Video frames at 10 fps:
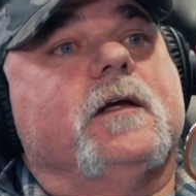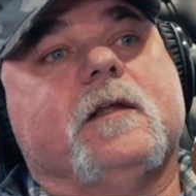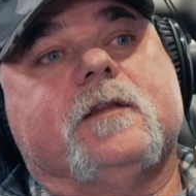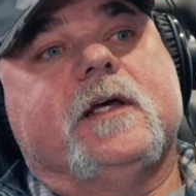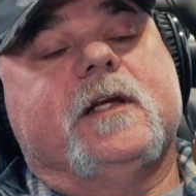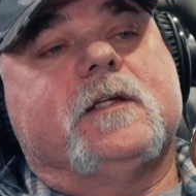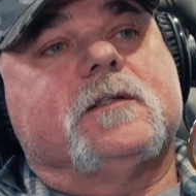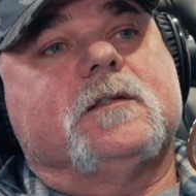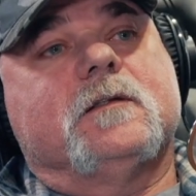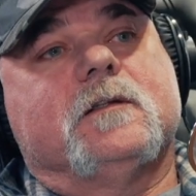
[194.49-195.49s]
then
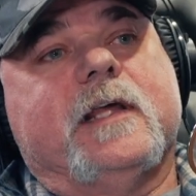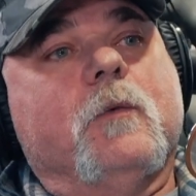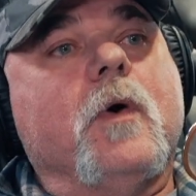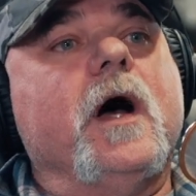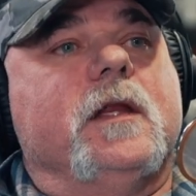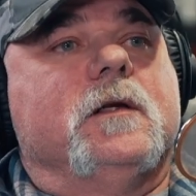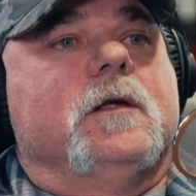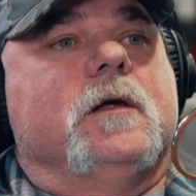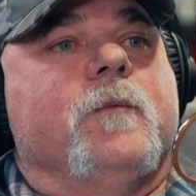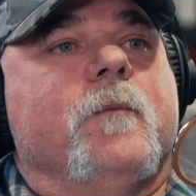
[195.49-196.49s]
it's they won. They
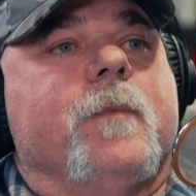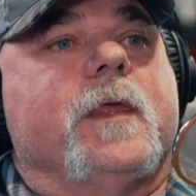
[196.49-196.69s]
did.